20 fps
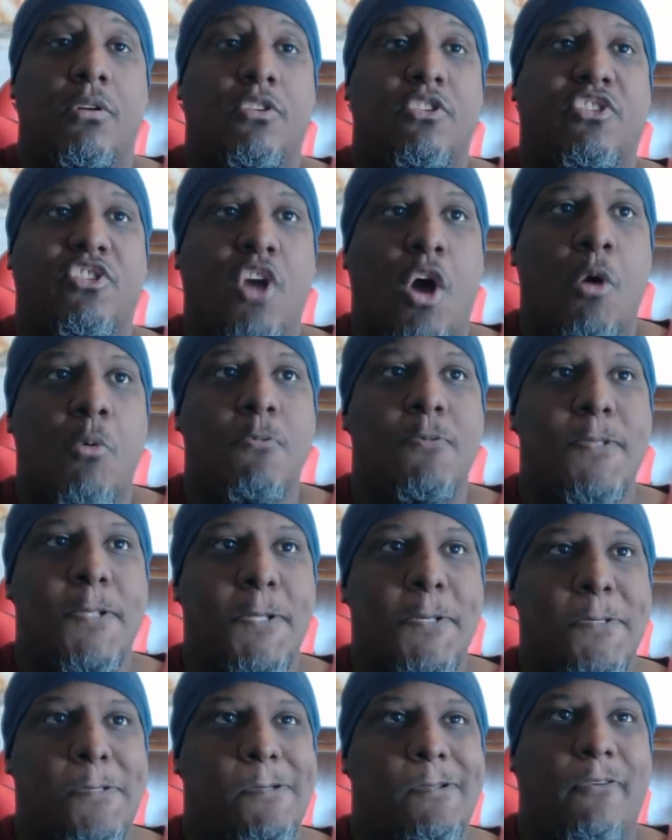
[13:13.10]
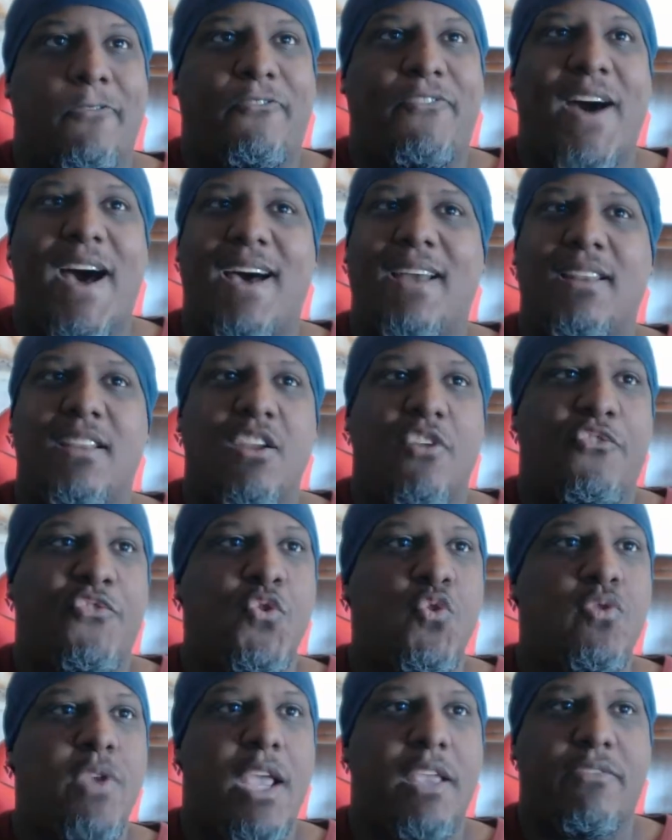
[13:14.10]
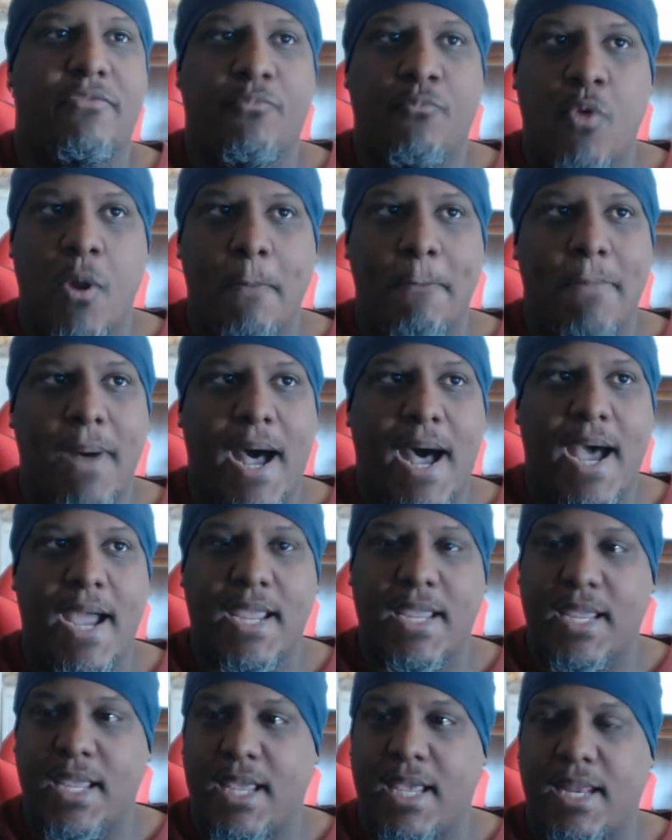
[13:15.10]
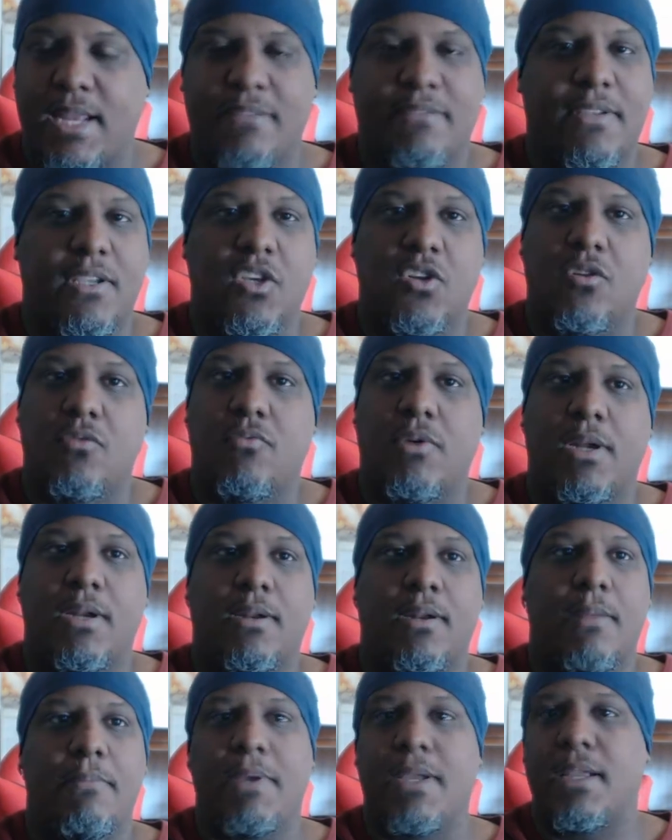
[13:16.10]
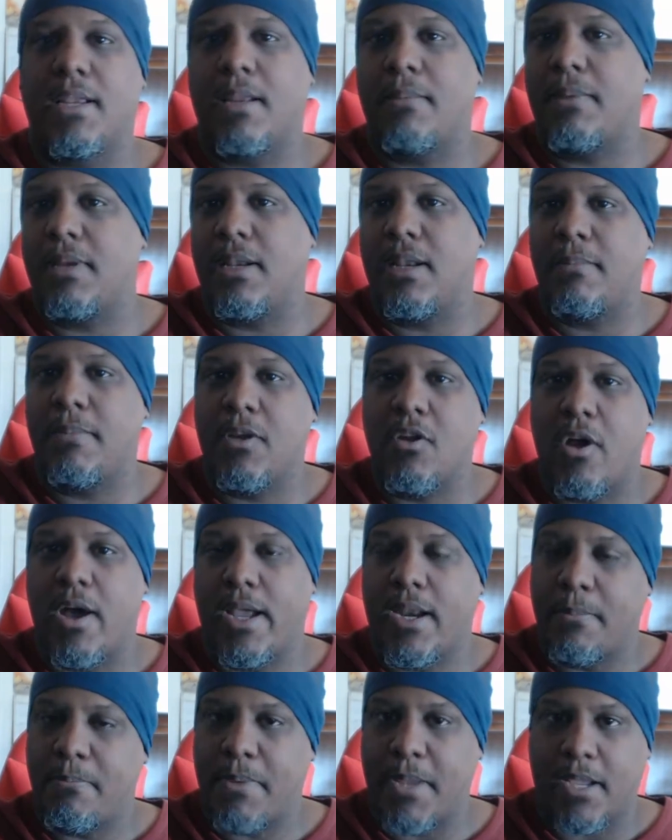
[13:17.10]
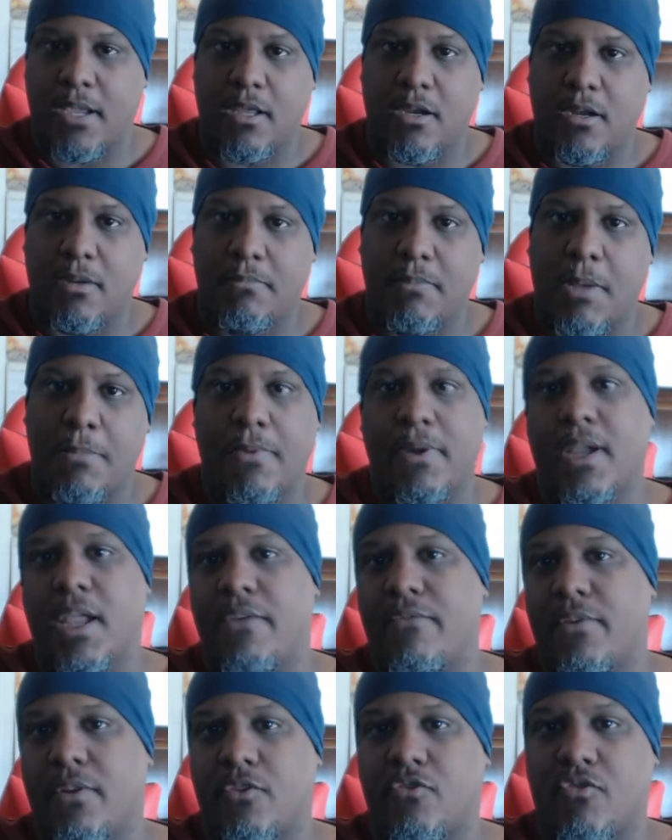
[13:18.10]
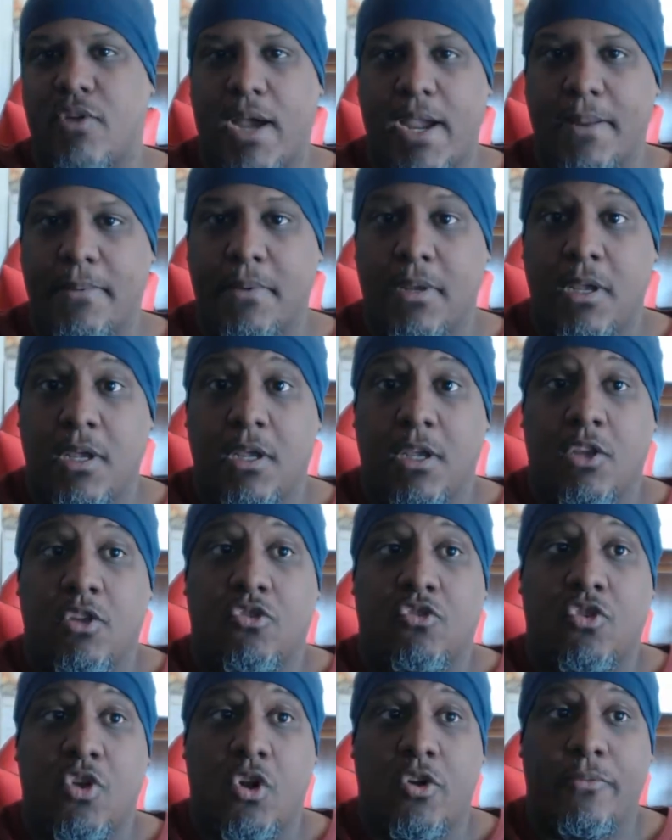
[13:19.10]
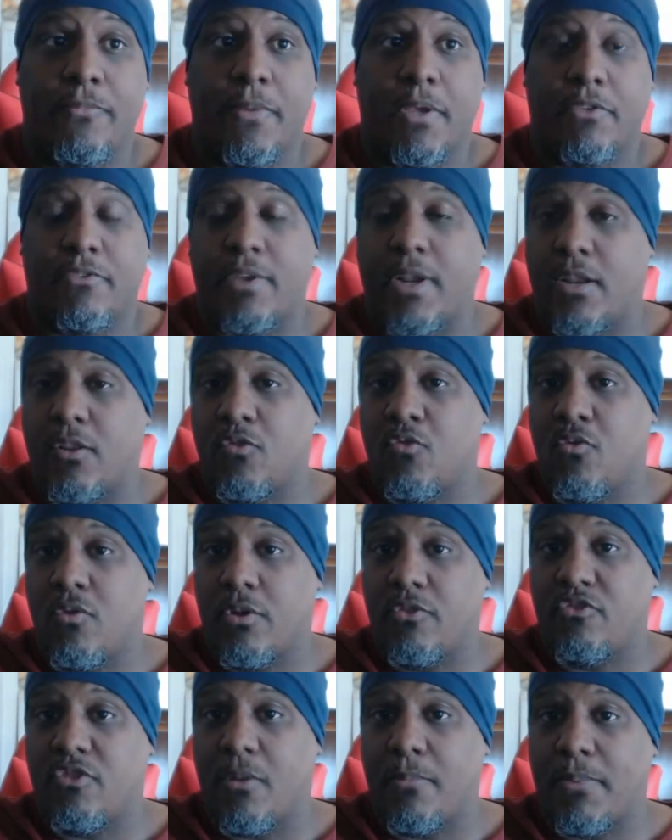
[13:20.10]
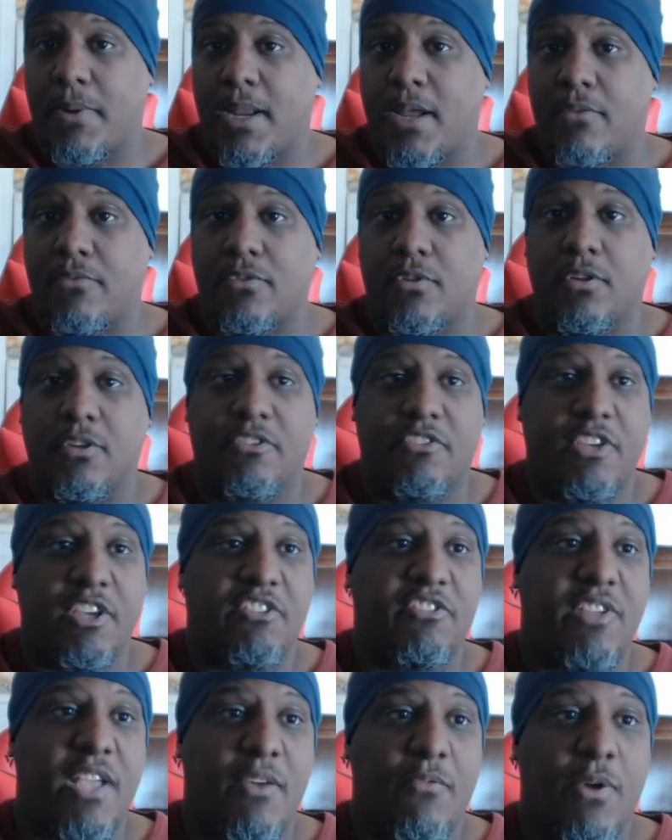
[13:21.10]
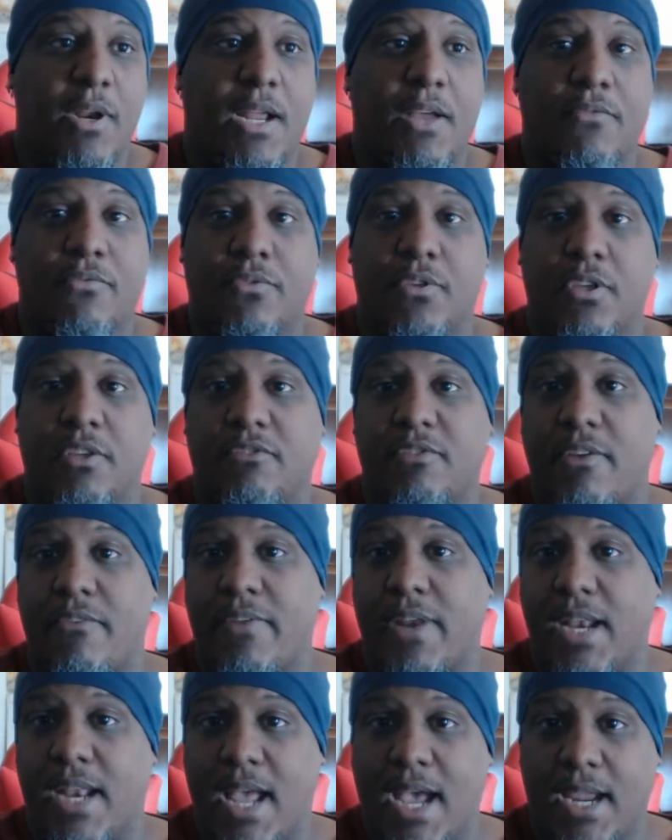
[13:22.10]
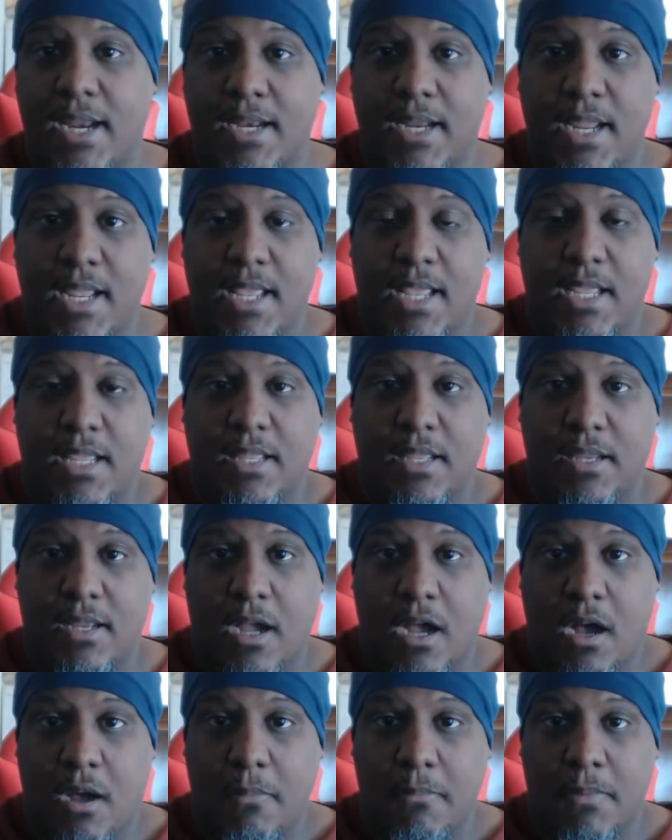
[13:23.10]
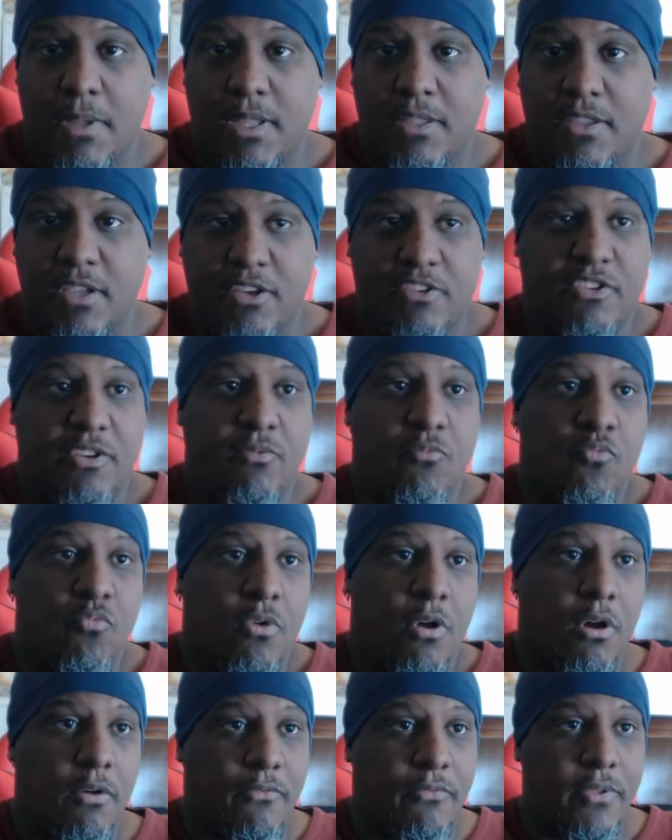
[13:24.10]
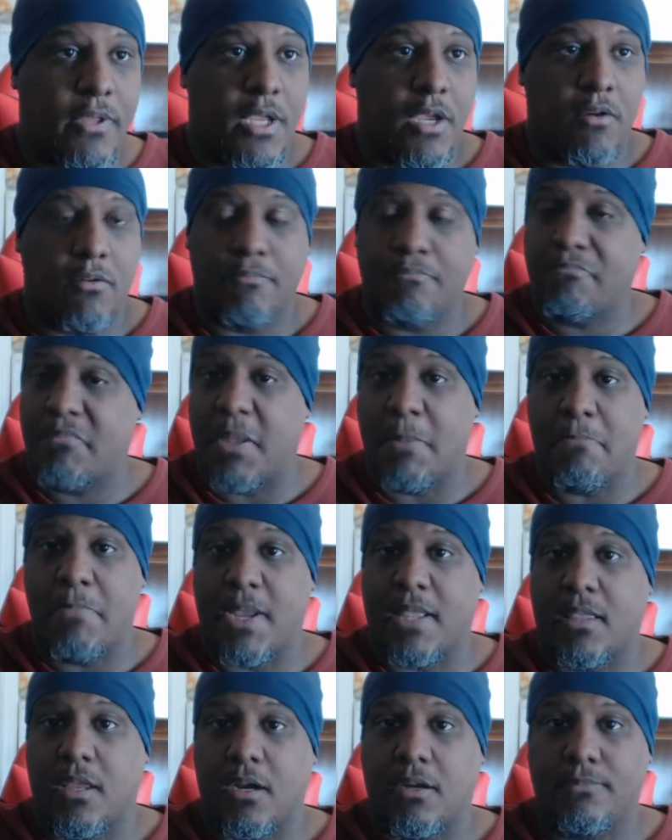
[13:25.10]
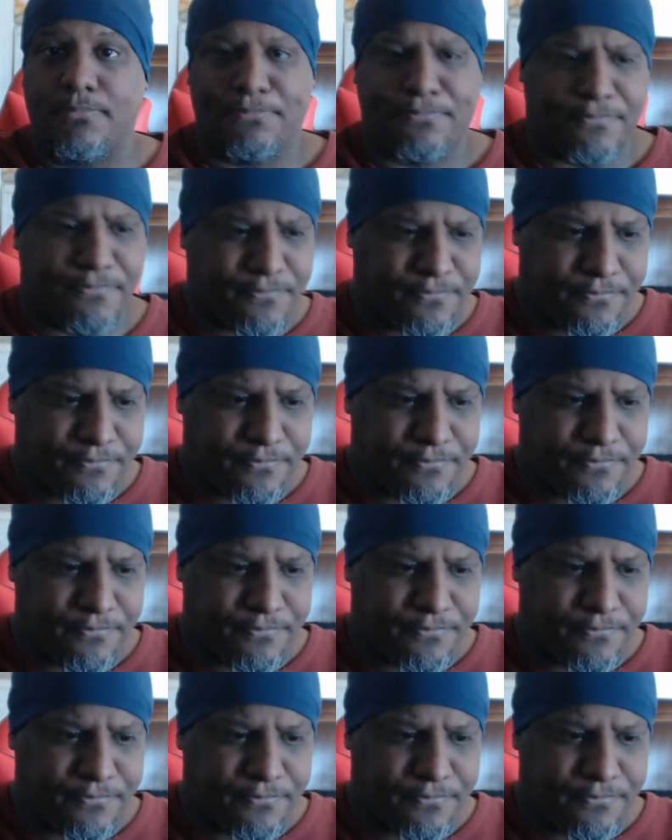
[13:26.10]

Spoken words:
So finally, a few days went by, and I said, you know what? Let me go ahead and pick it up. I'm gonna give it a try. So instead of jumping out to 60, I went out to 79 edition of Neo and picked it up.